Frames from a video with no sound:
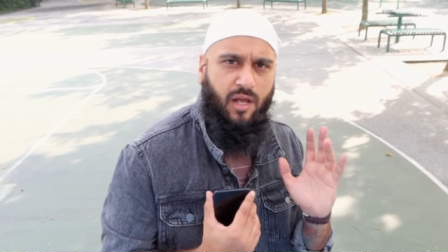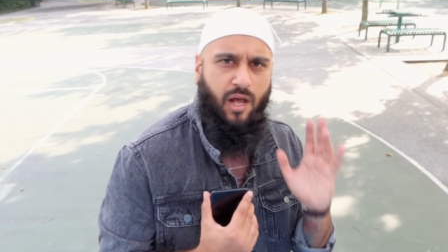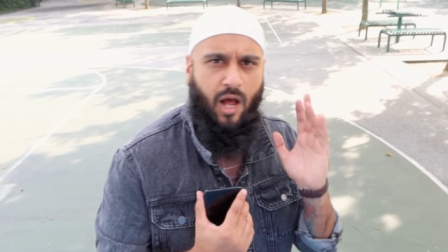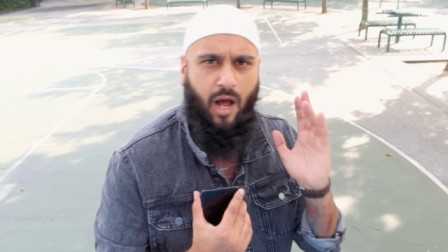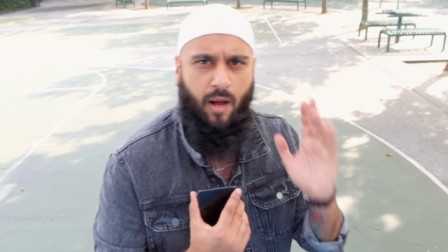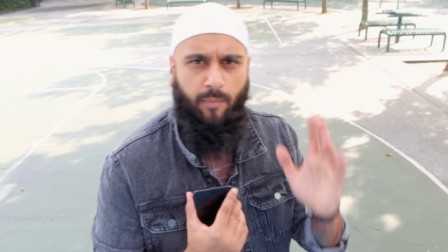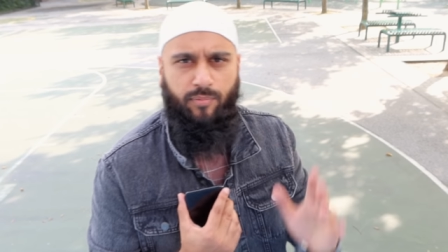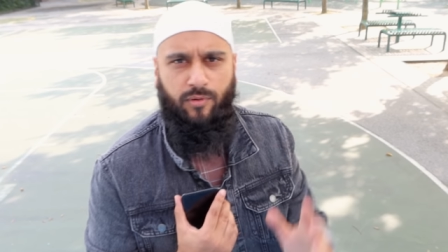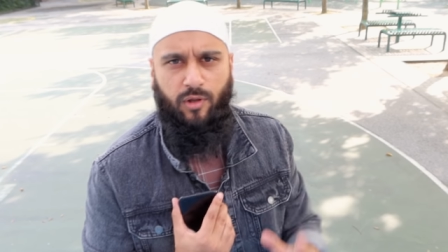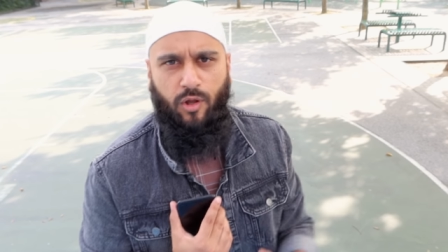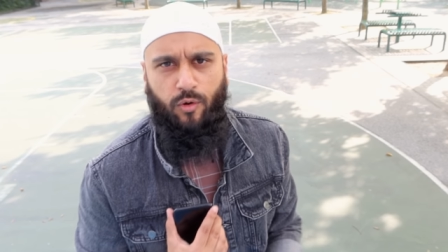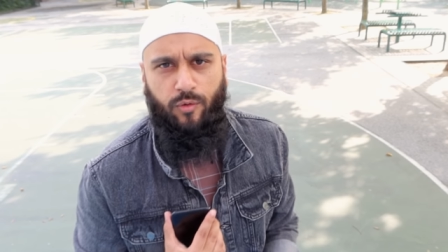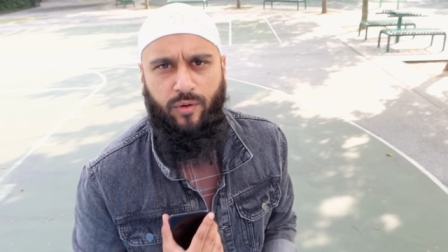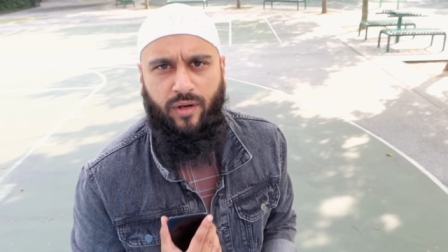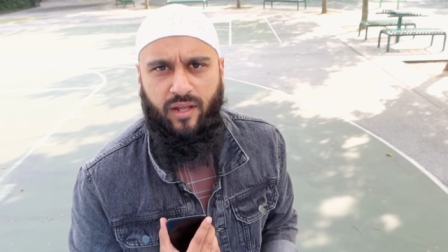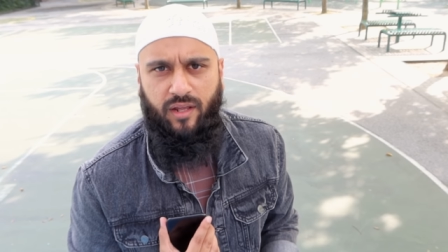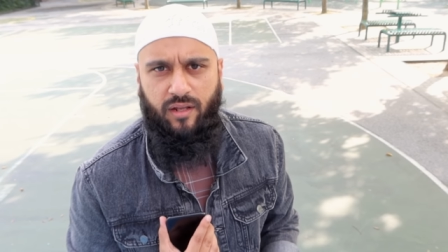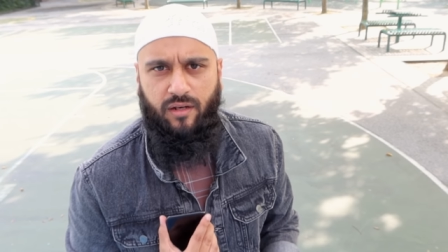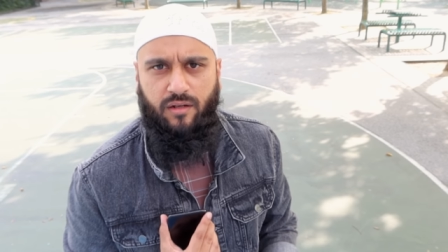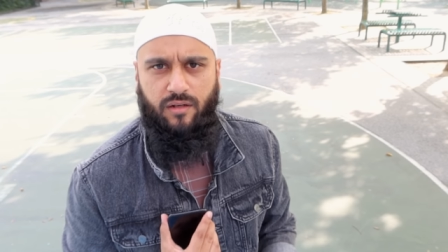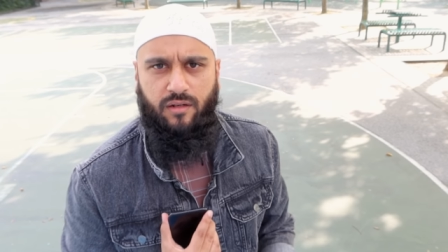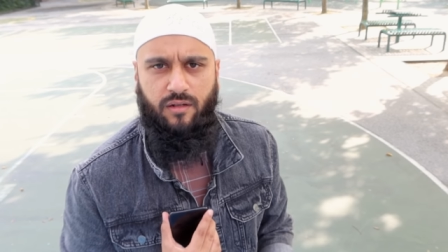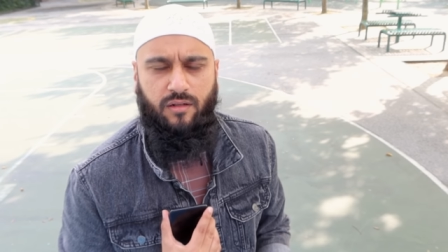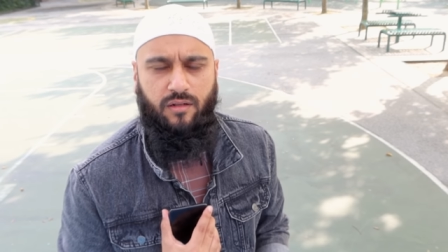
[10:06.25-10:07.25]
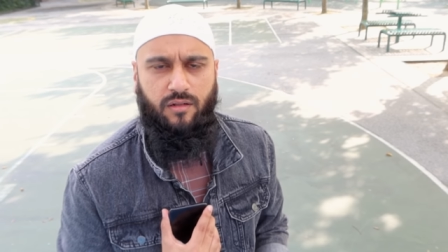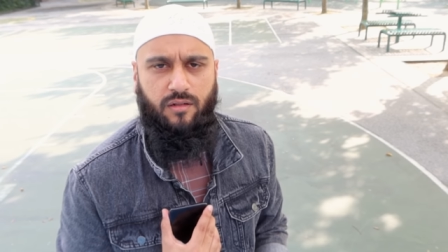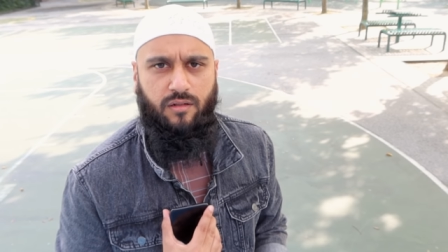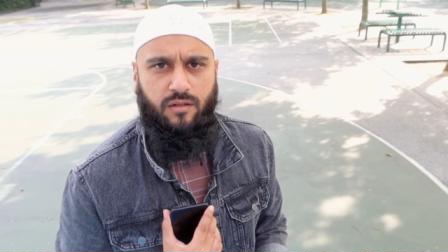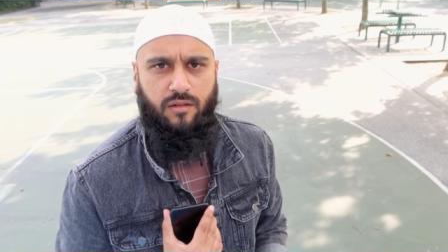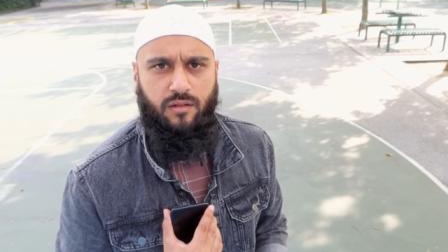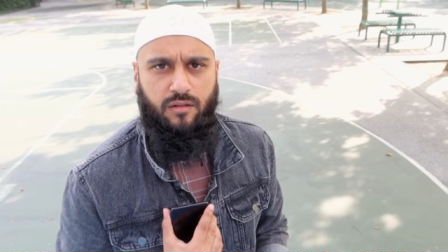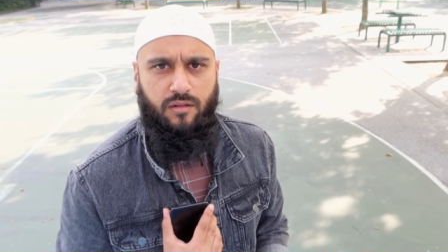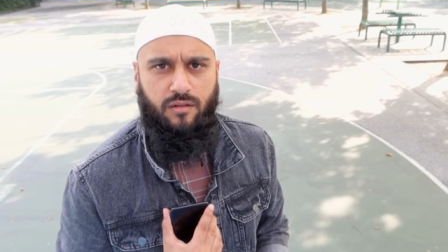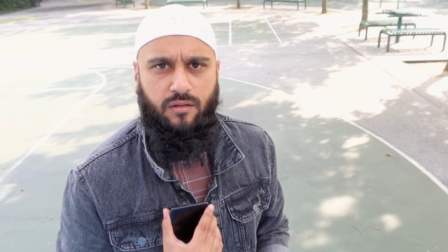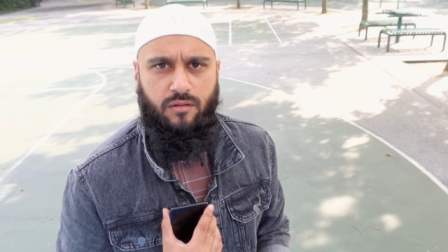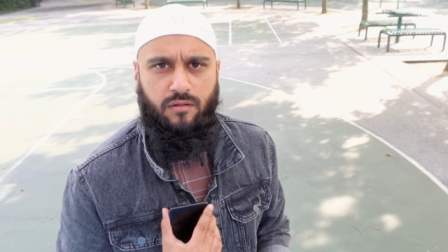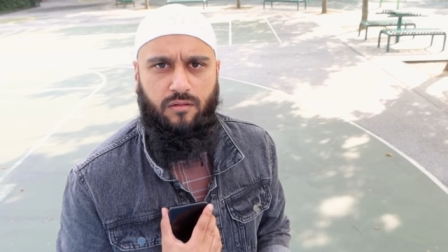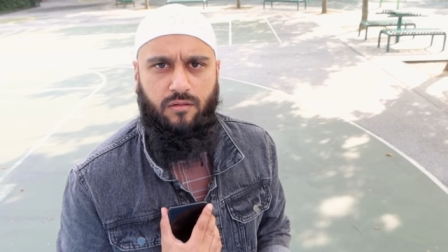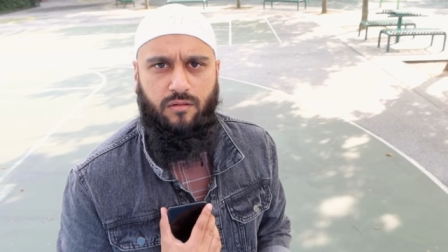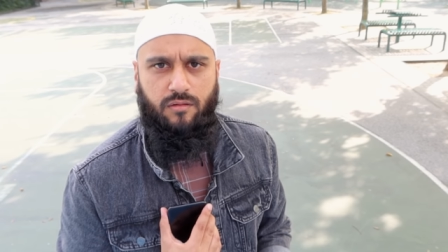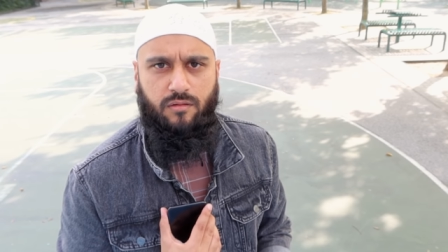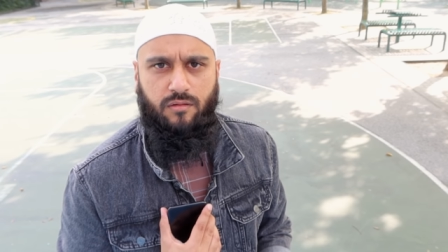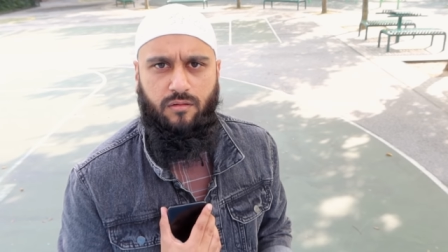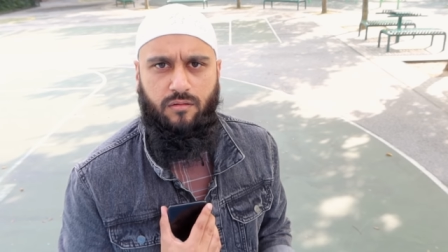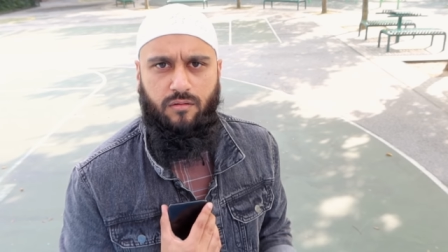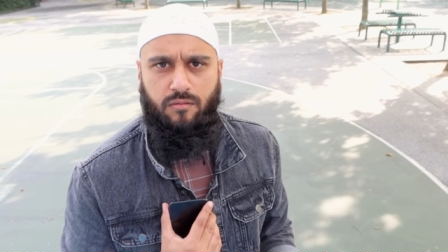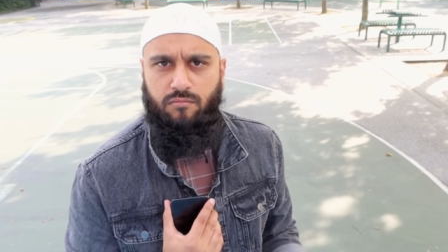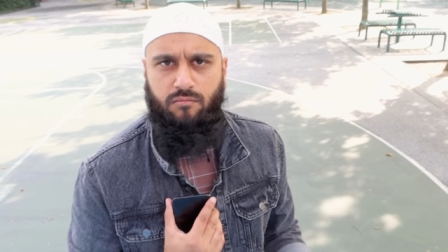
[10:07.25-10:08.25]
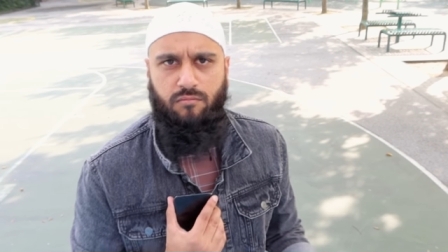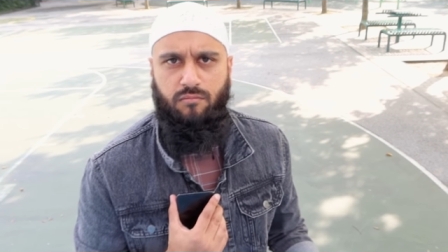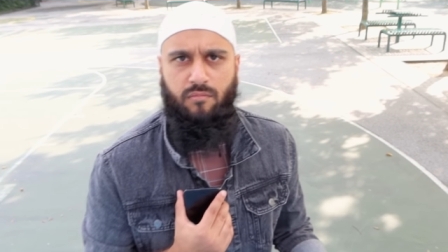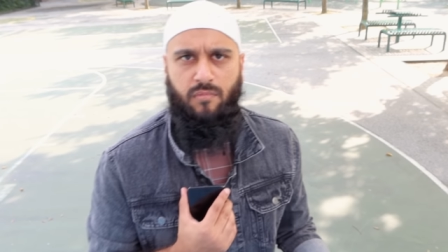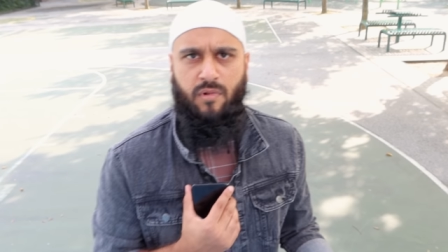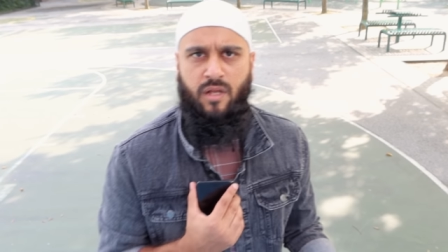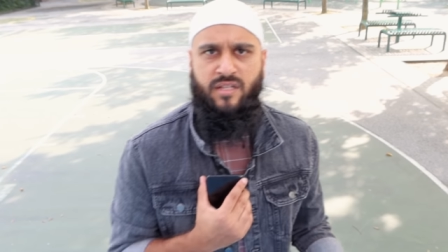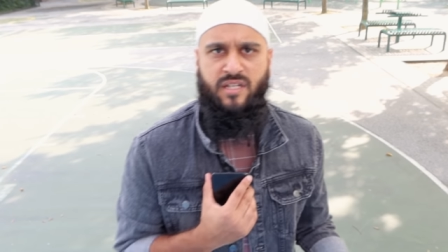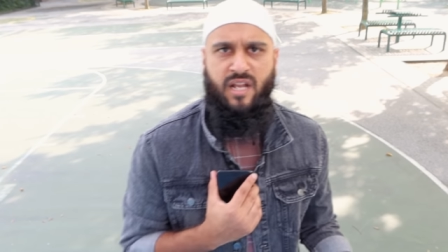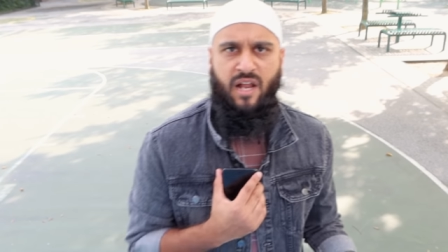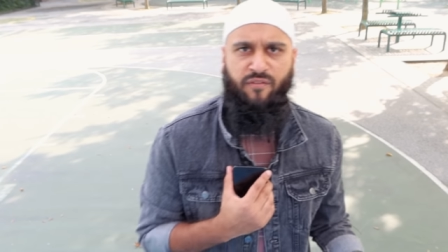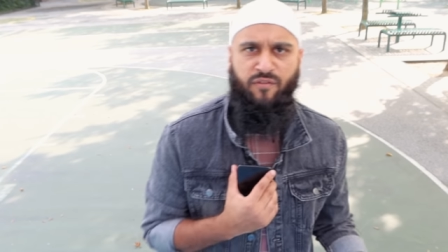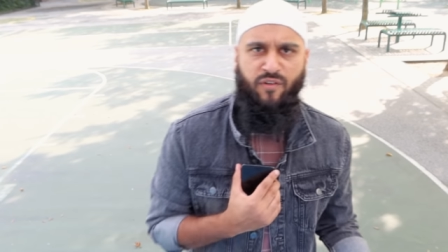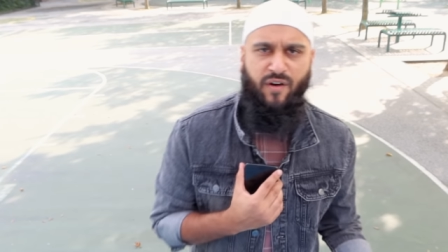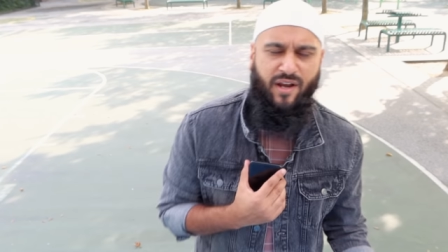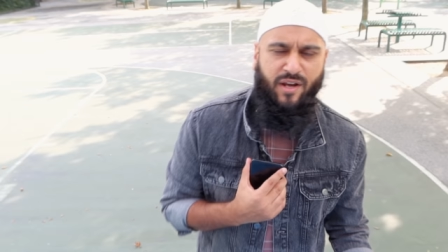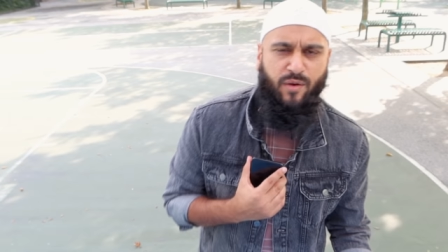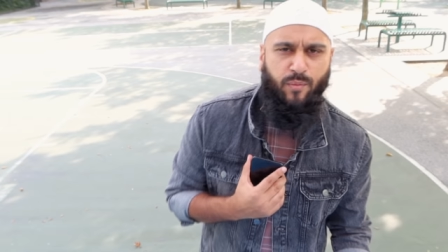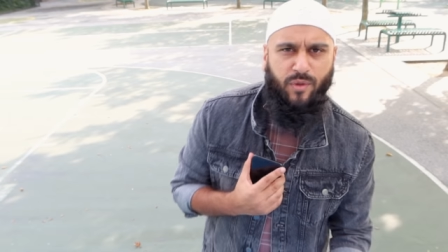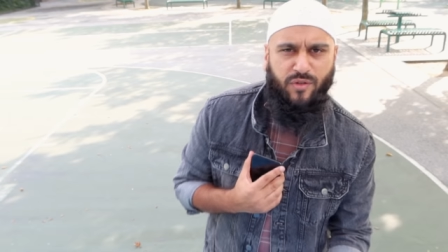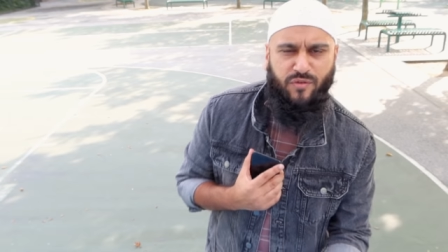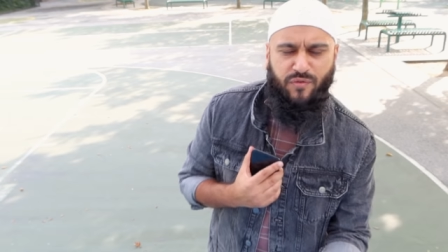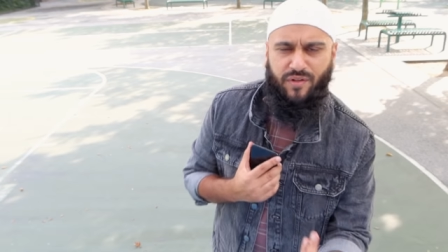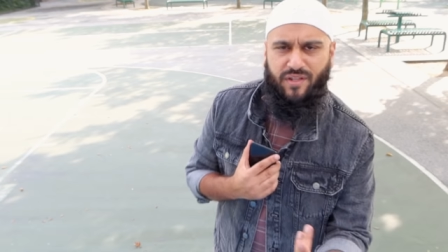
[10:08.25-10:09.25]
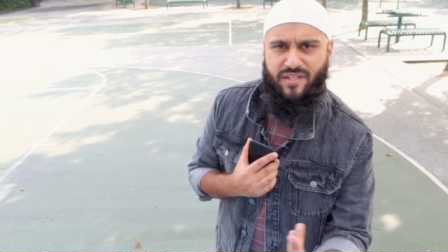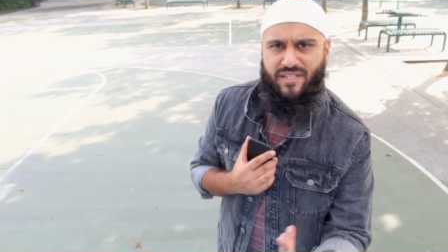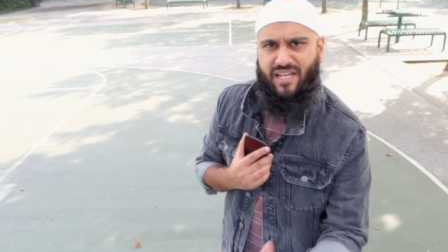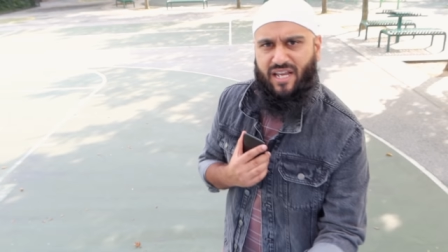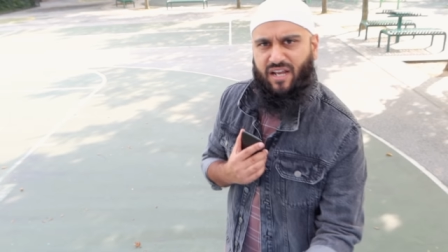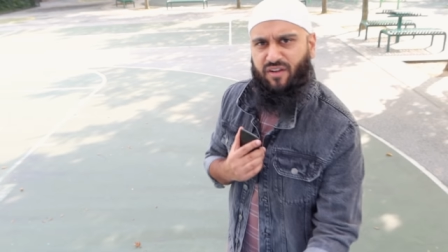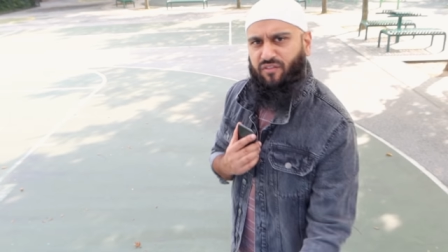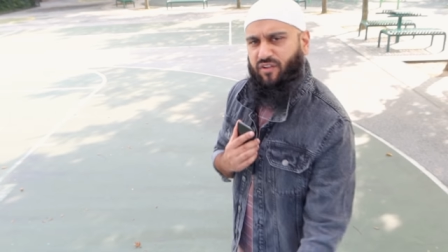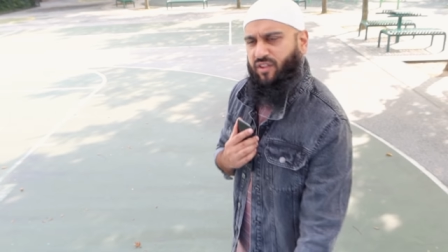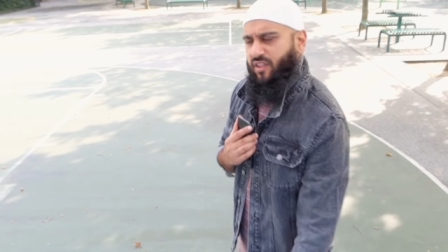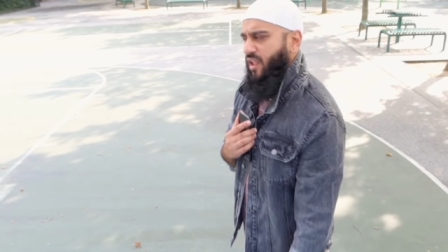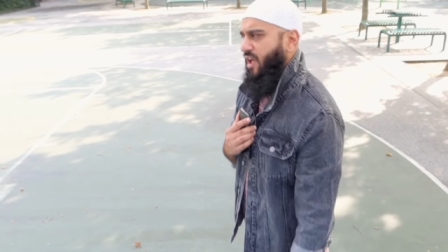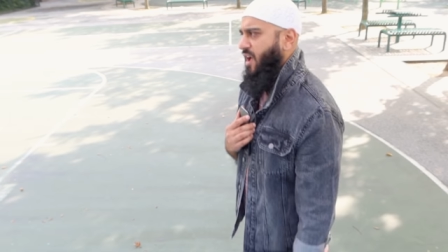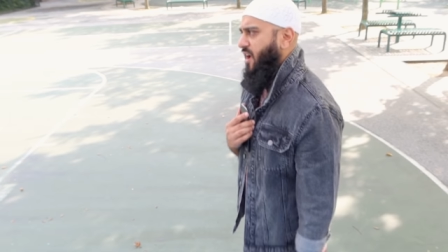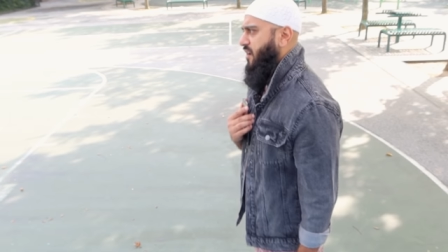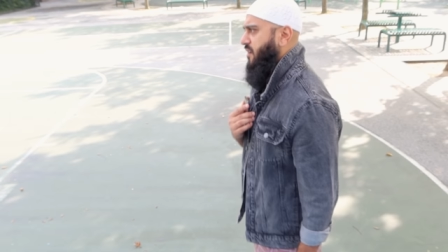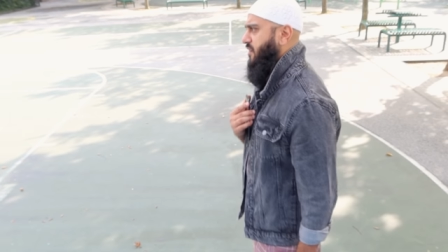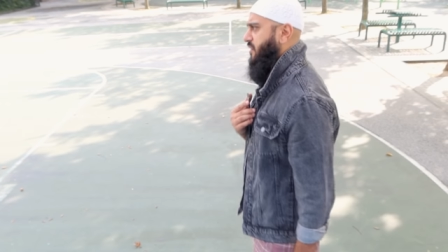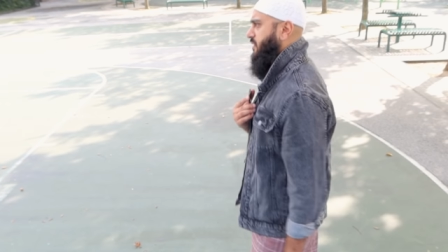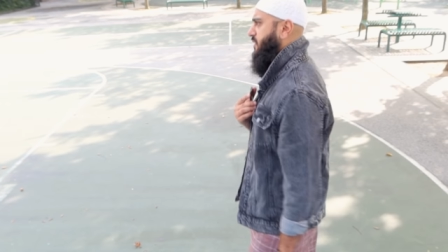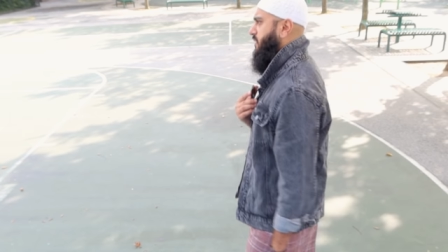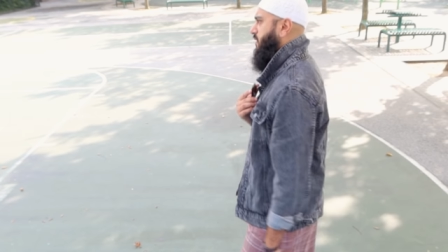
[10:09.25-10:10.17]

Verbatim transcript: upload it. It's not for anyone. It's for the sake of Allah